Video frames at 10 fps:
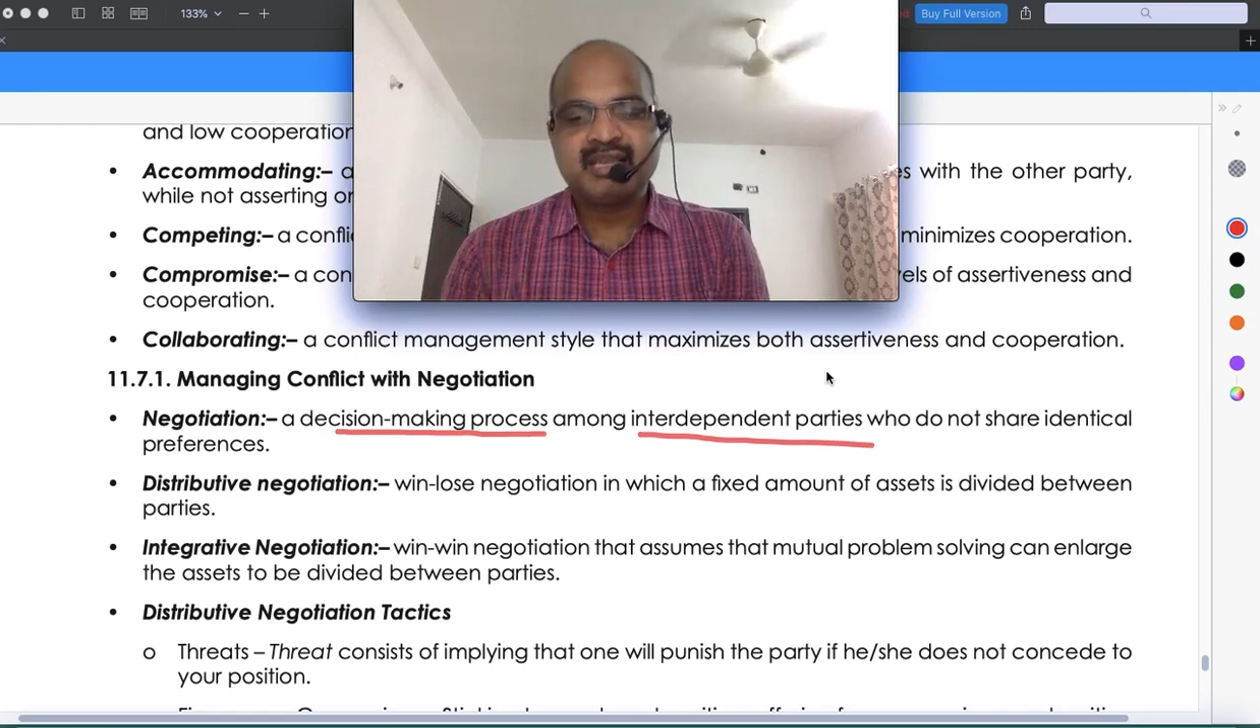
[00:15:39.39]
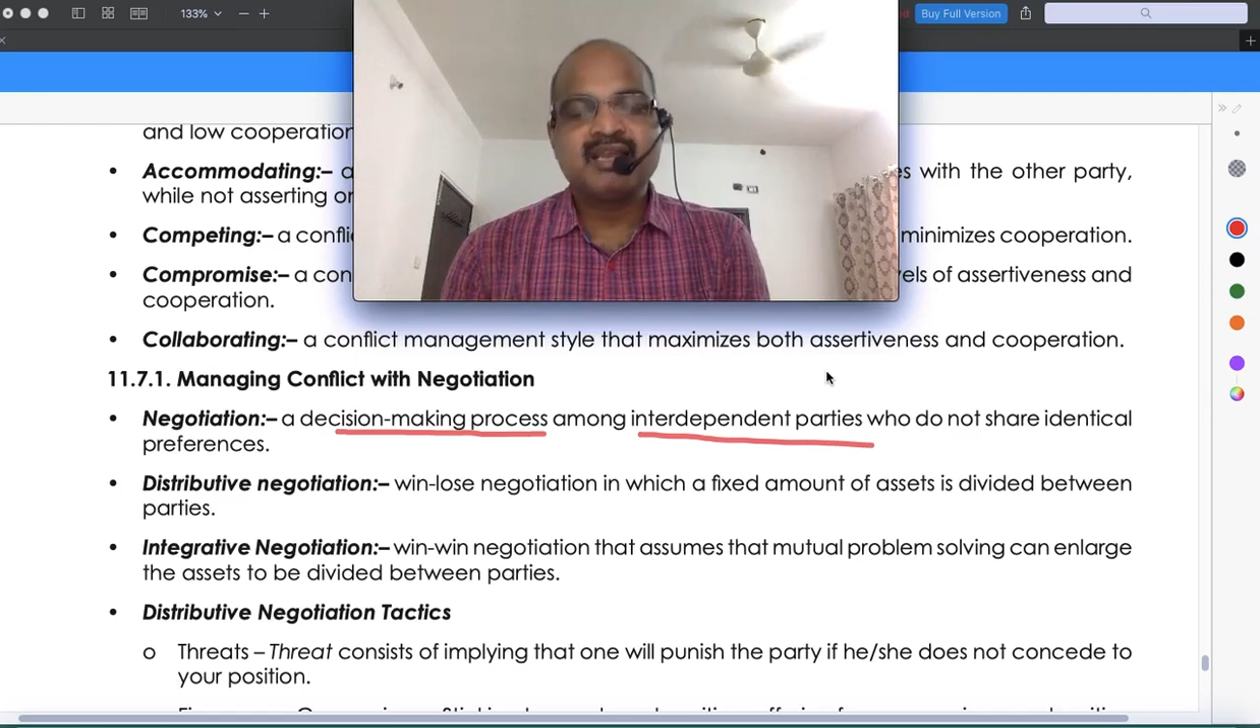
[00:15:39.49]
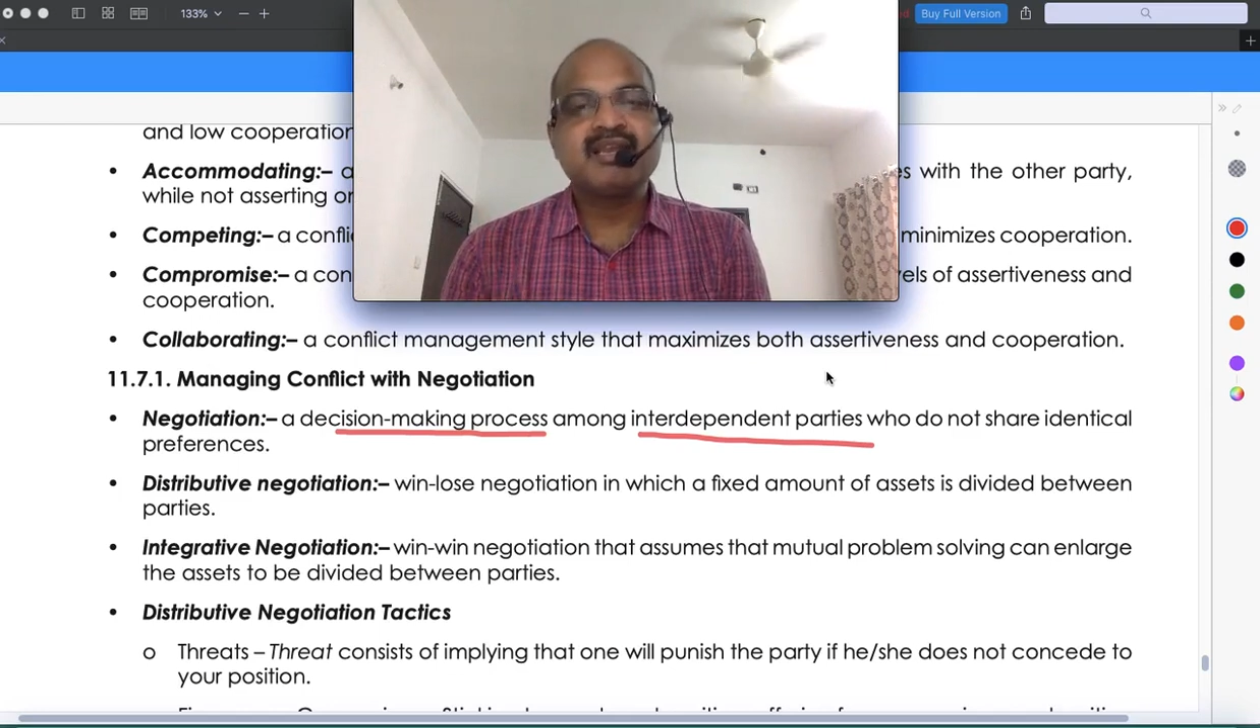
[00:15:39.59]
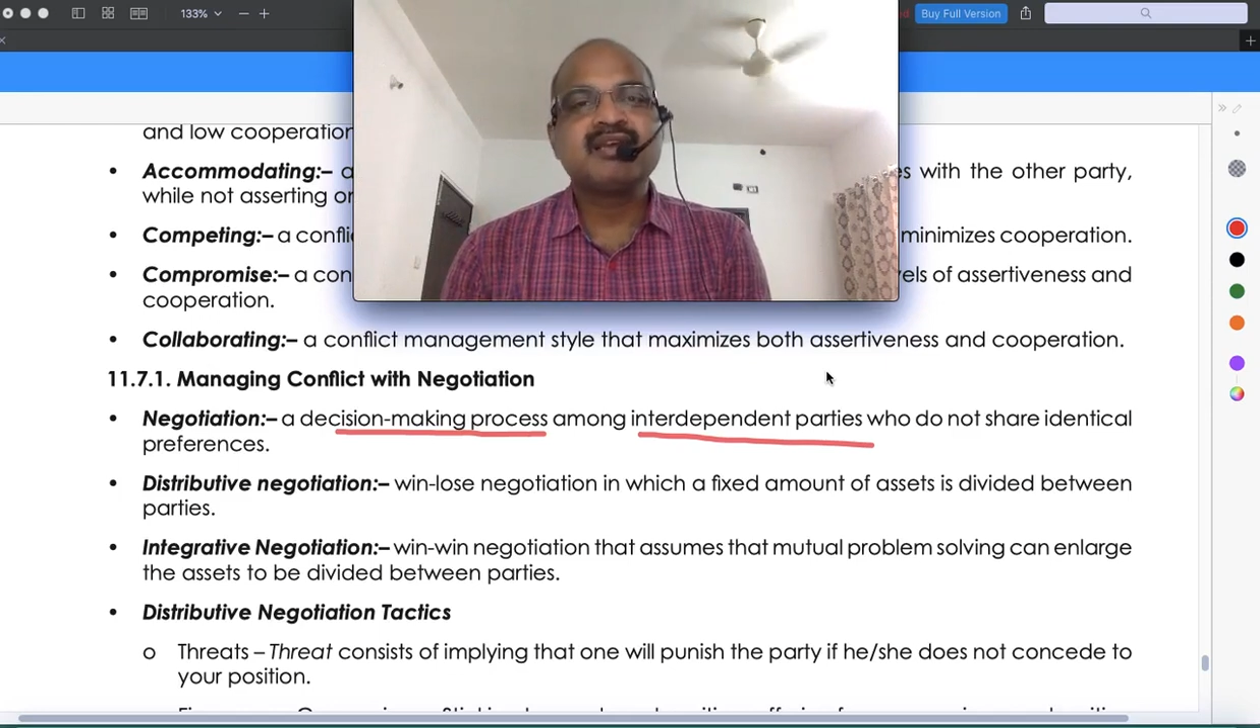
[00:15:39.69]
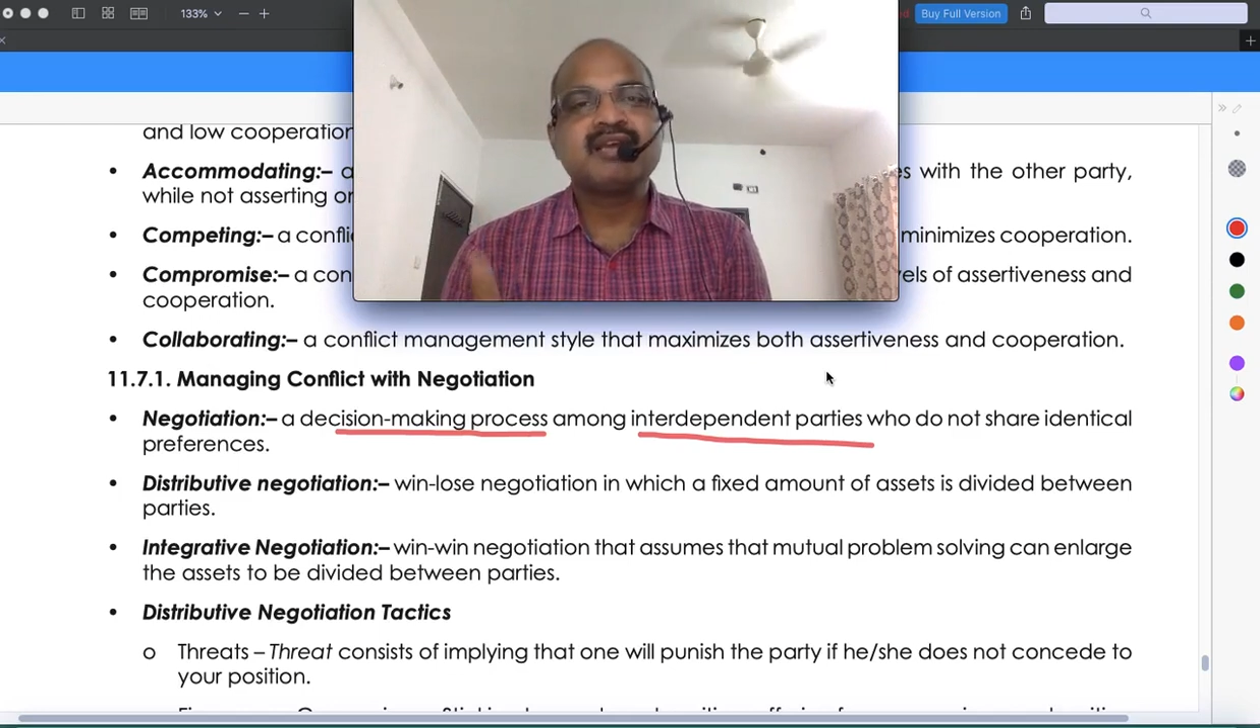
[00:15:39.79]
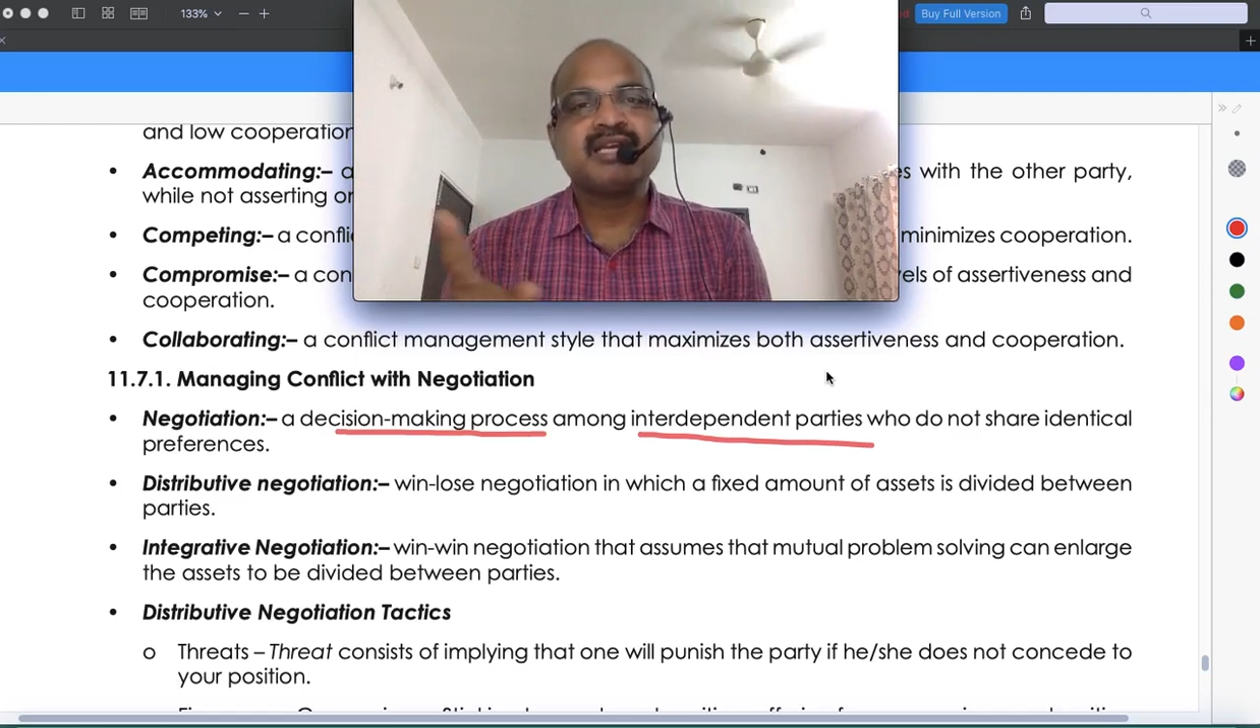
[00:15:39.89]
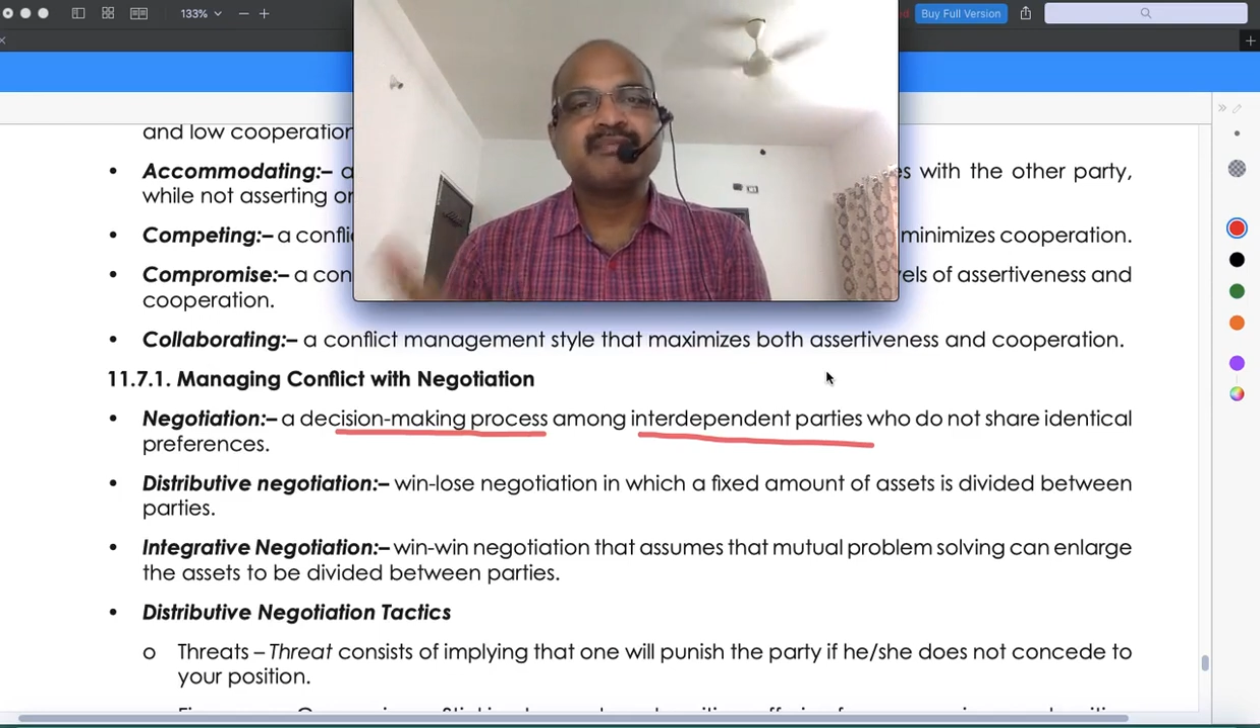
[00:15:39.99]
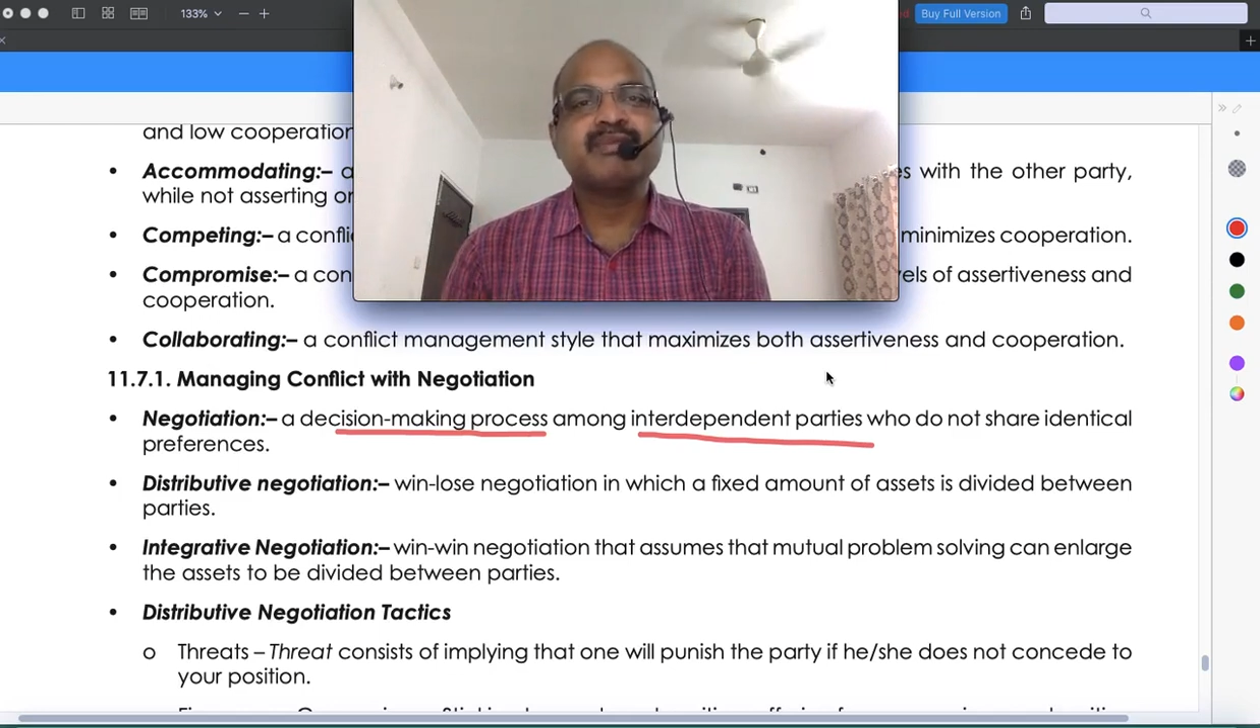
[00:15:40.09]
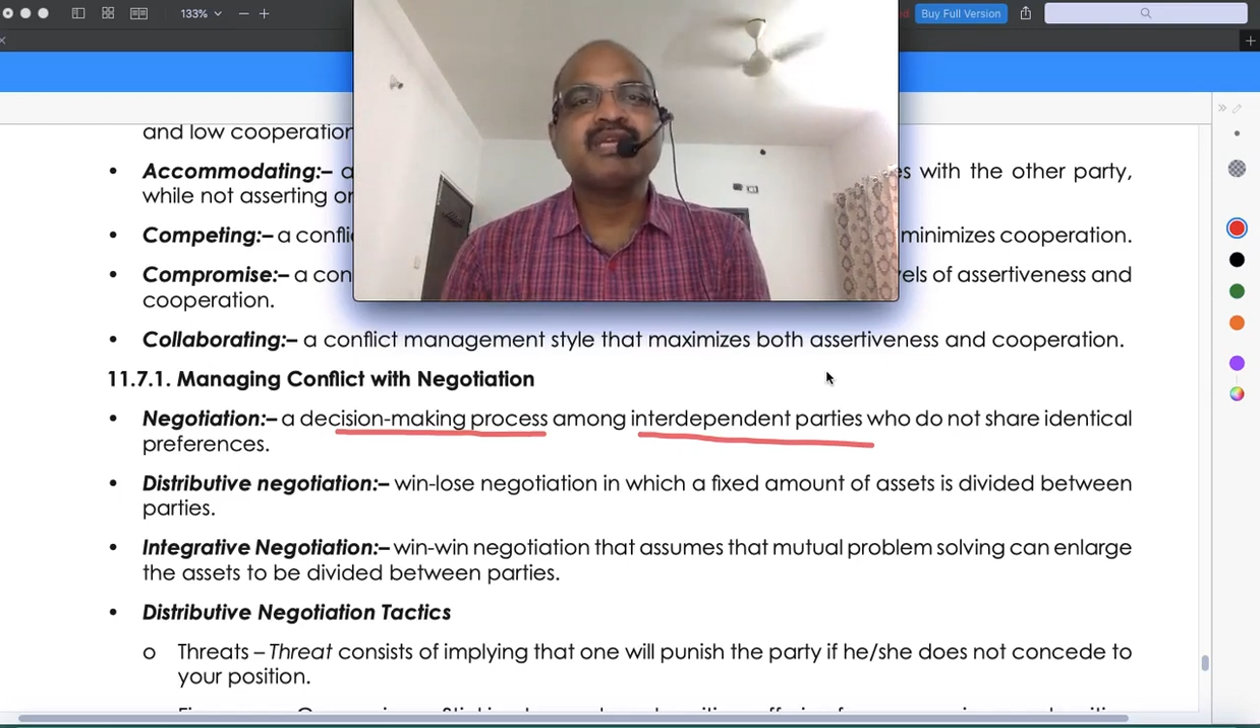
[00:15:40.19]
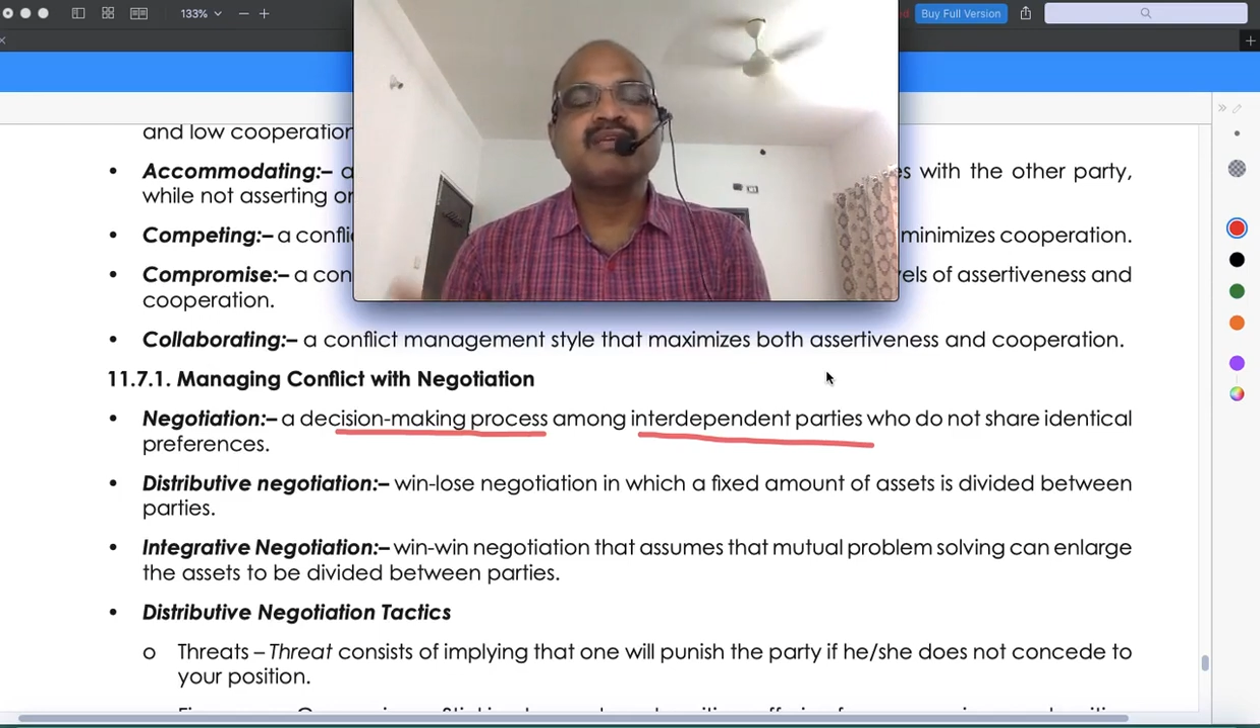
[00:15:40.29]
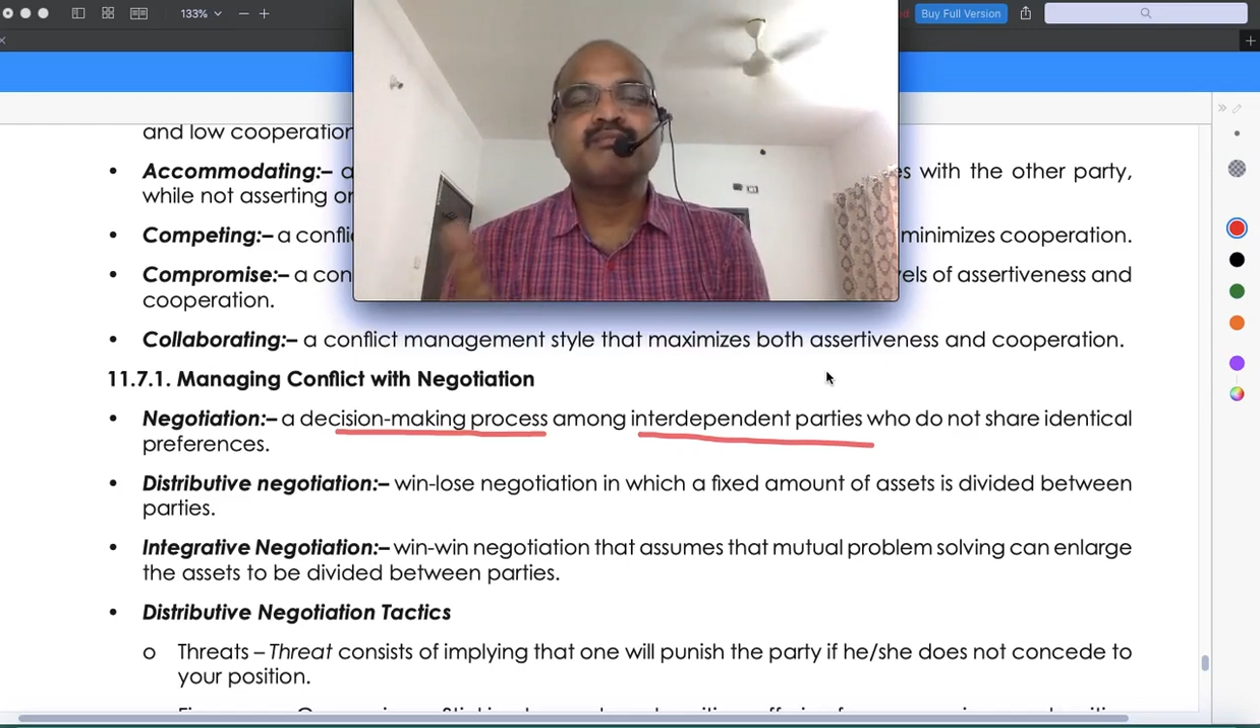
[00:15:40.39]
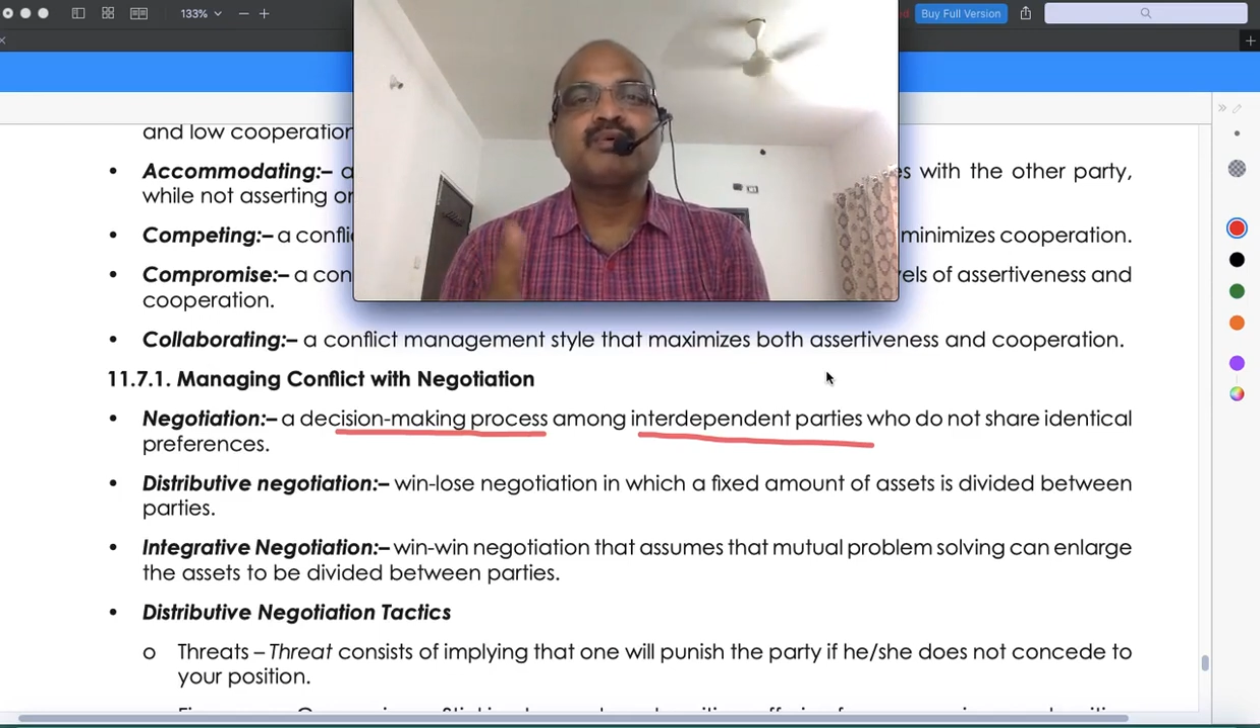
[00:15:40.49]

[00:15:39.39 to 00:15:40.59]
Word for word: A and B